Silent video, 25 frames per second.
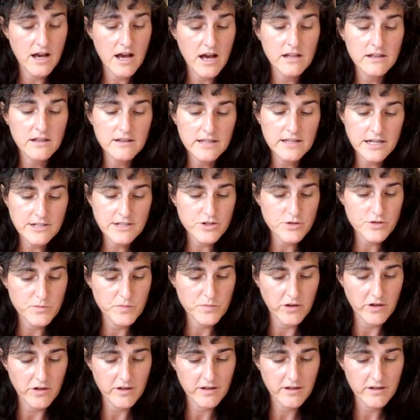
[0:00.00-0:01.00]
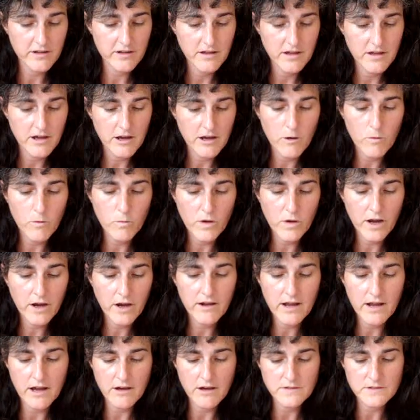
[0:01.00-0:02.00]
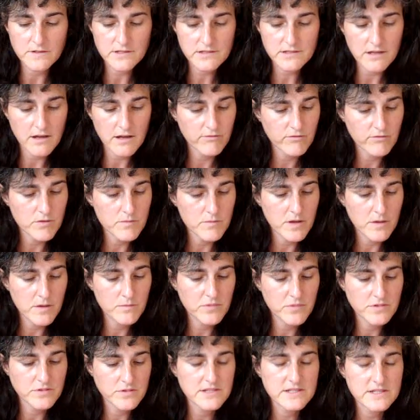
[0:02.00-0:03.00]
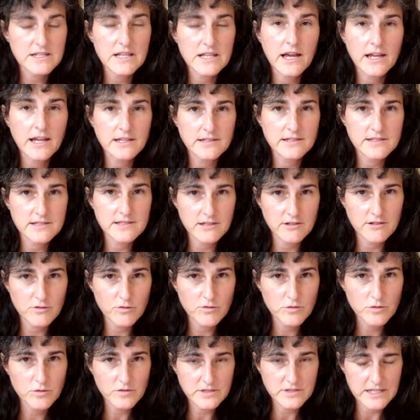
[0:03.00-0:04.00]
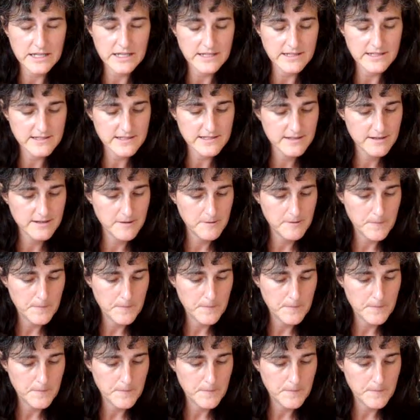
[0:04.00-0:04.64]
a ledger book, a warehouse of remembered slights and cruelties.